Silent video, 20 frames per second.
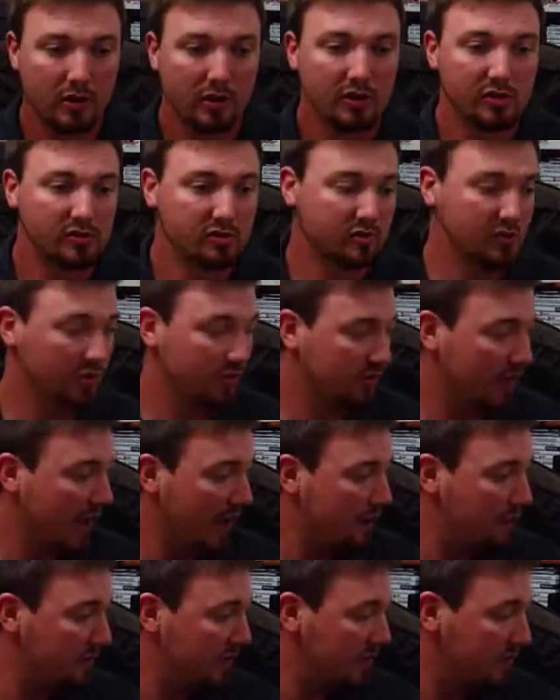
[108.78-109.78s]
So
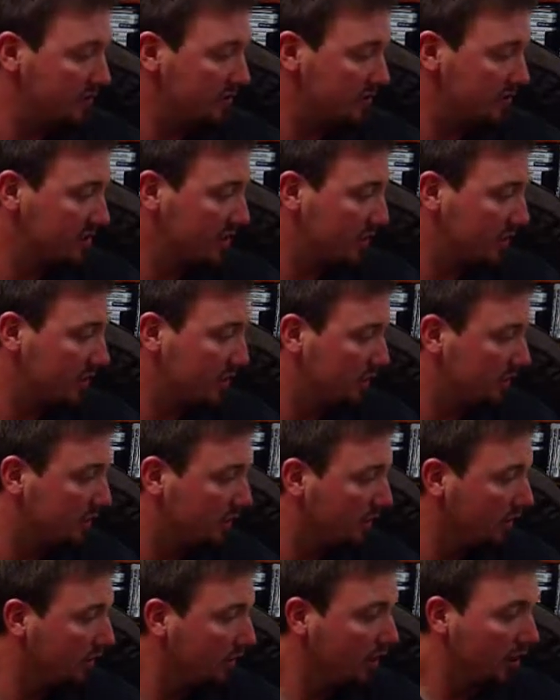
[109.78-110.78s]
that being said,
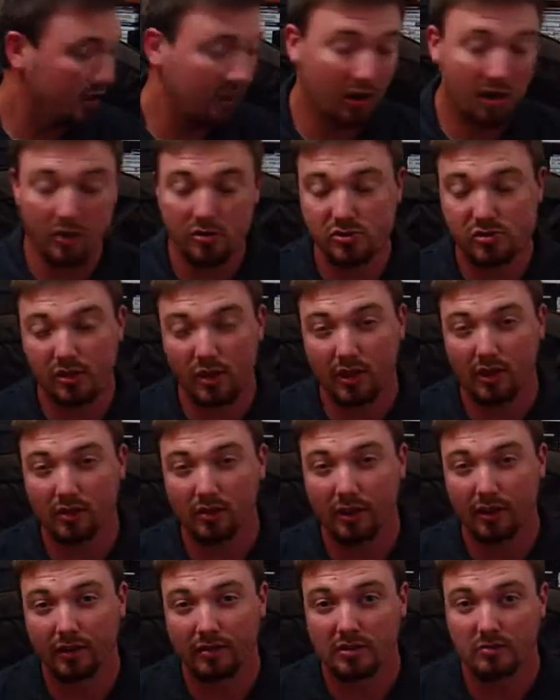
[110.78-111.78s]
and also I'd
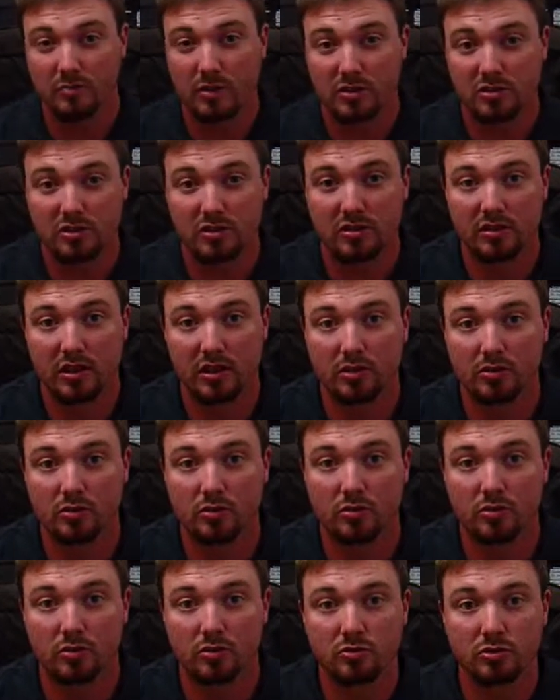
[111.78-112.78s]
like to mention that
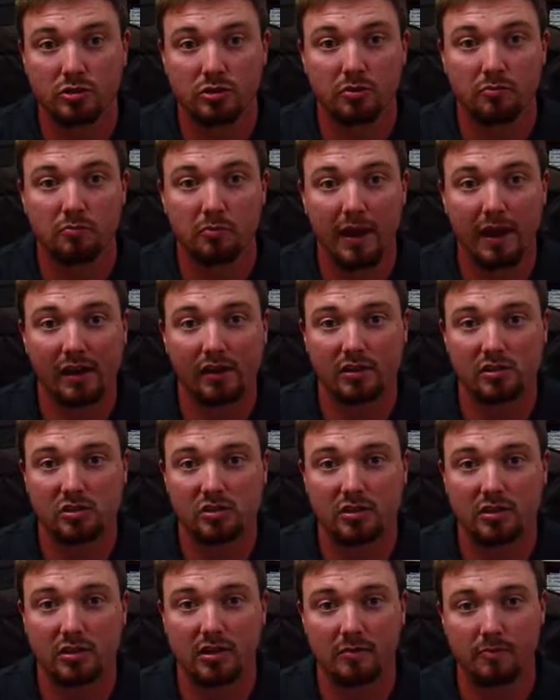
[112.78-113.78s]
you should manage
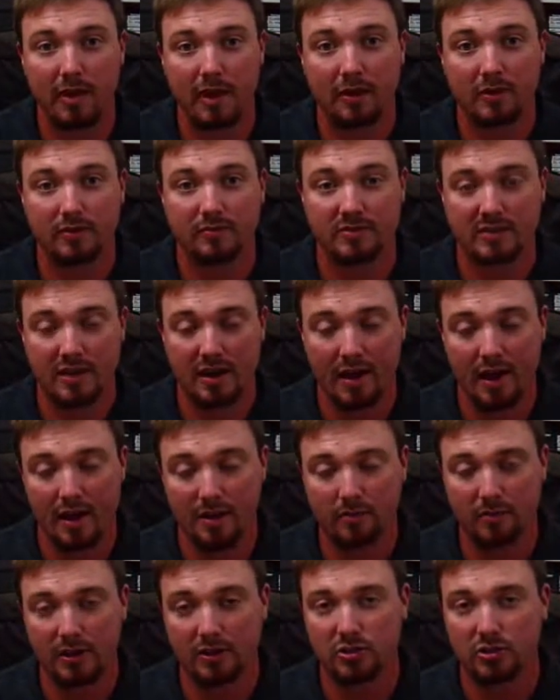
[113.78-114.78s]
the amount of
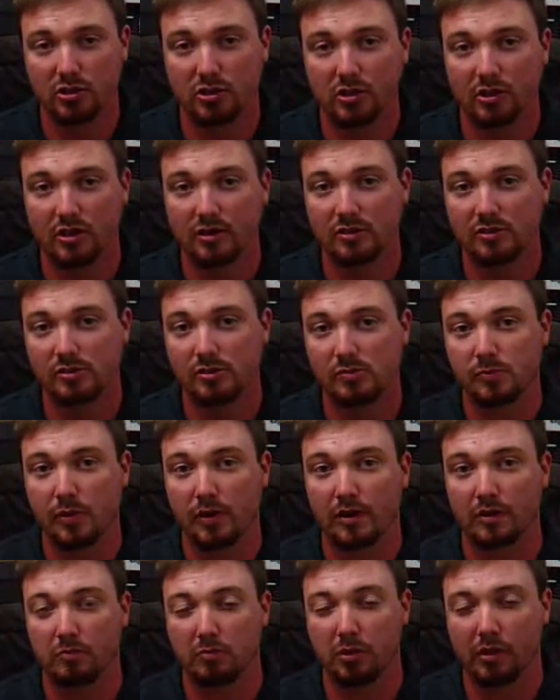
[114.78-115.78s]
time that your kids
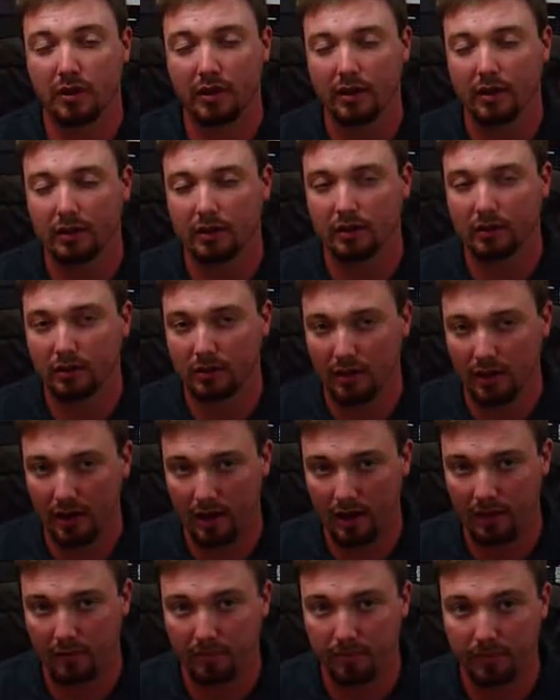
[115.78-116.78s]
spend playing a
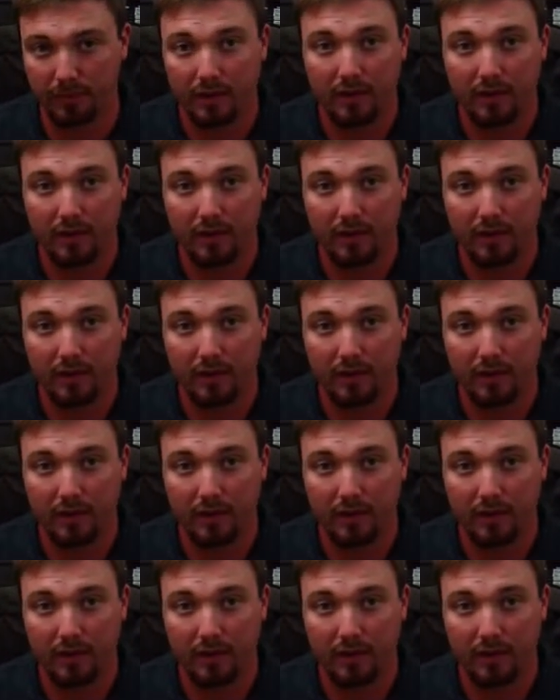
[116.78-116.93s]
game.